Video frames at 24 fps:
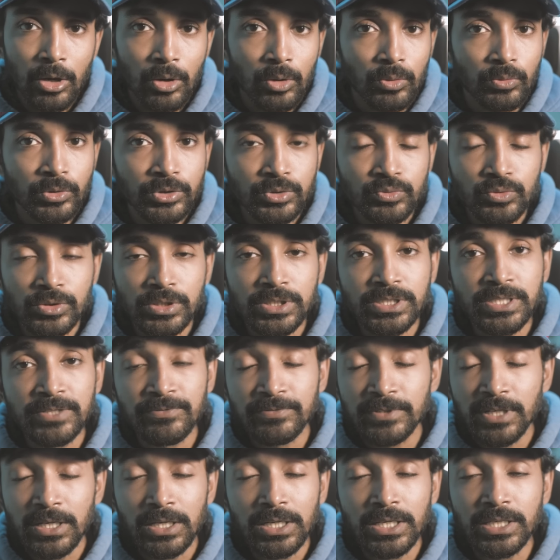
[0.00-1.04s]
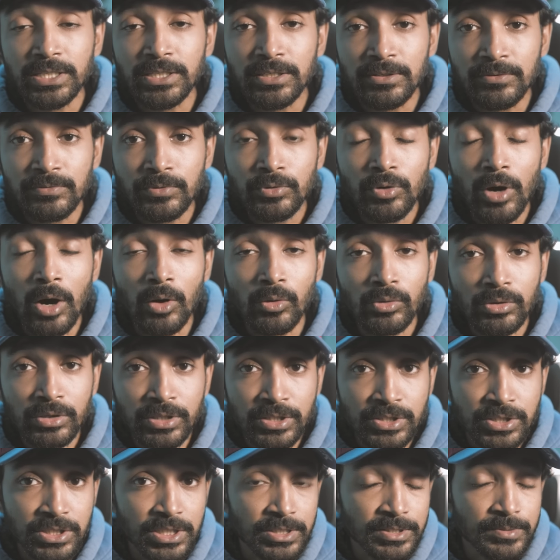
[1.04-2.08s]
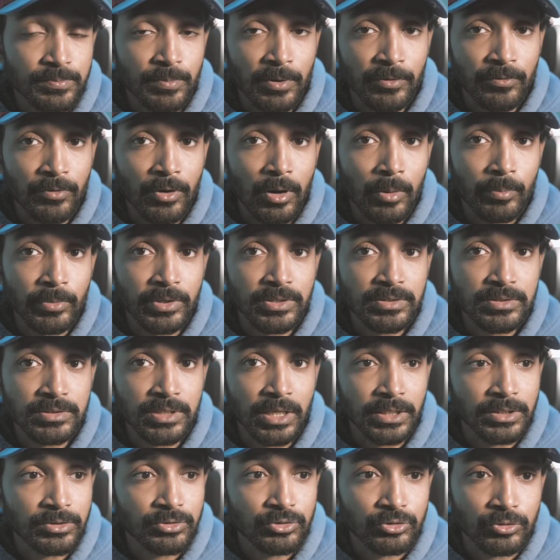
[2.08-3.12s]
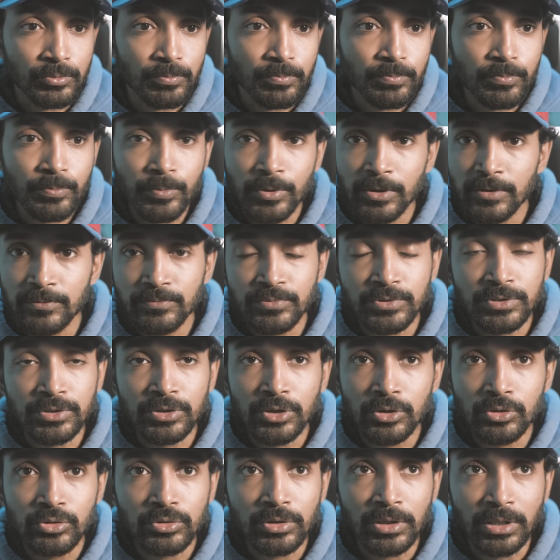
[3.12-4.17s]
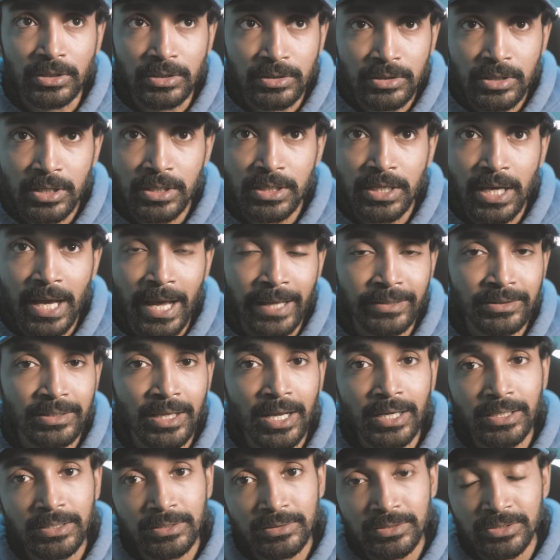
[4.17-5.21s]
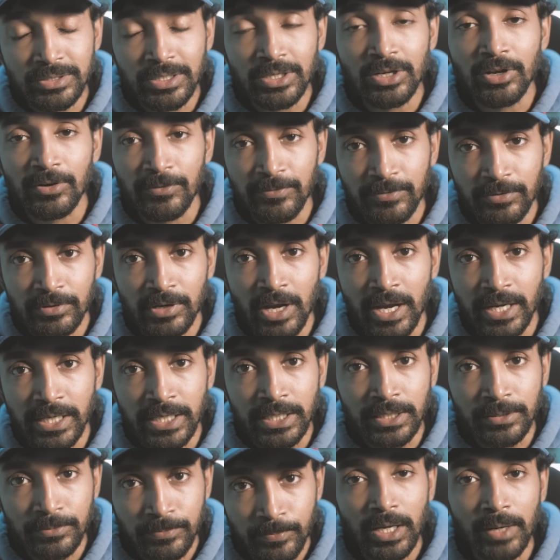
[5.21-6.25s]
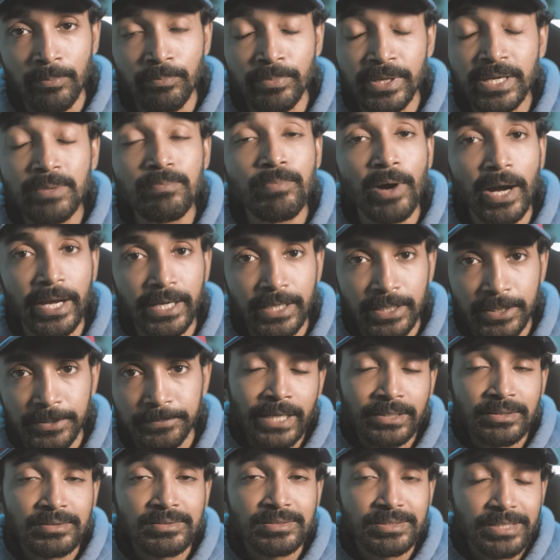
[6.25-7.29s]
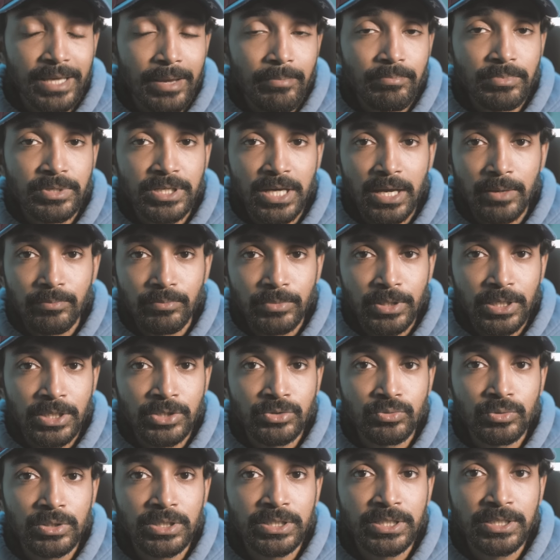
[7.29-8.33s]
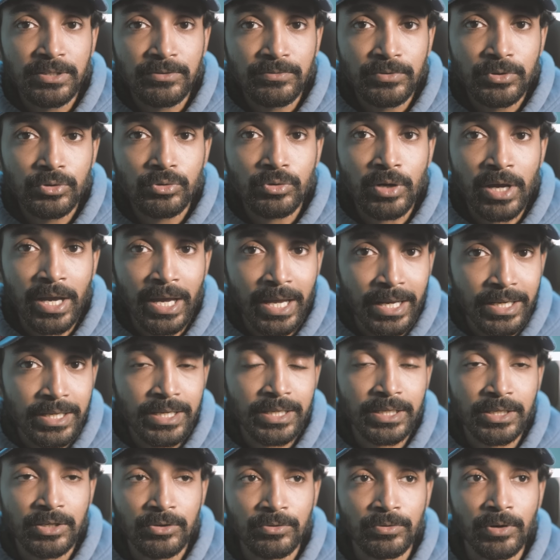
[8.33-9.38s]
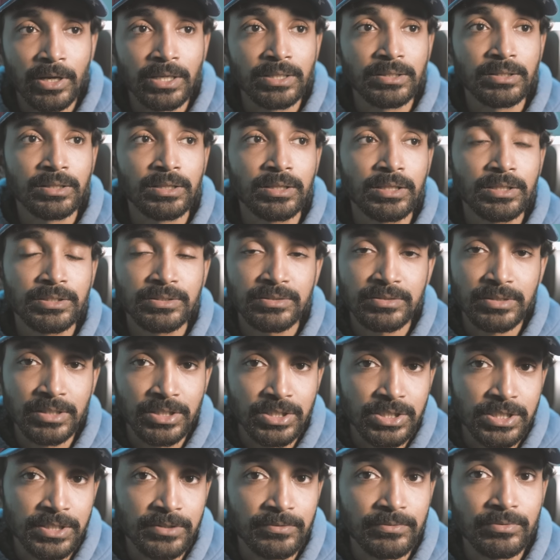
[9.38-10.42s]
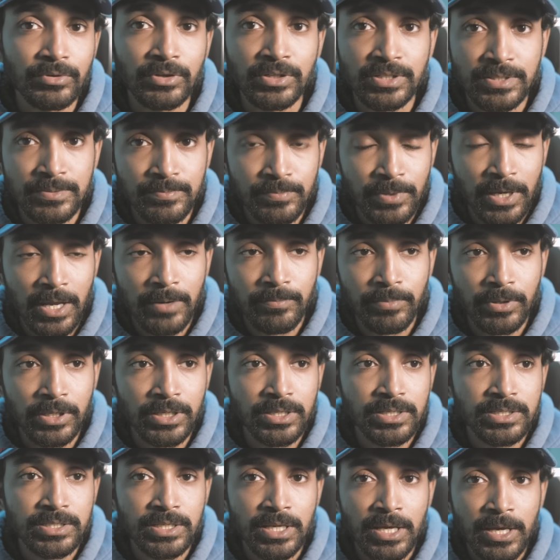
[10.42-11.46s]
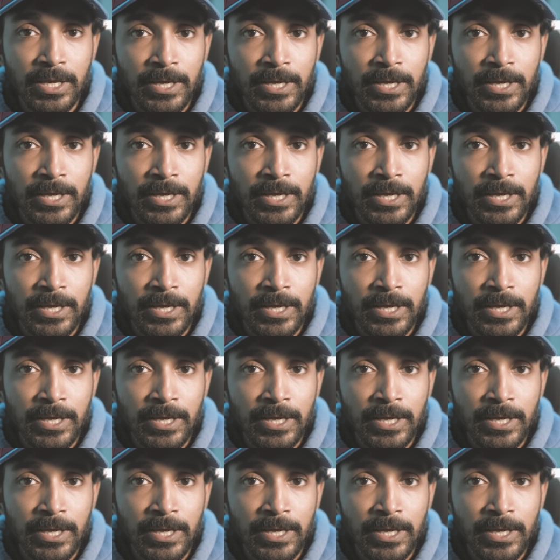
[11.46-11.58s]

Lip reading: which will definitely give you outrageous performance, that superb 0 to 100 and that thrill of riding a big bike. At the same time, it will give you headache while searching for spare parts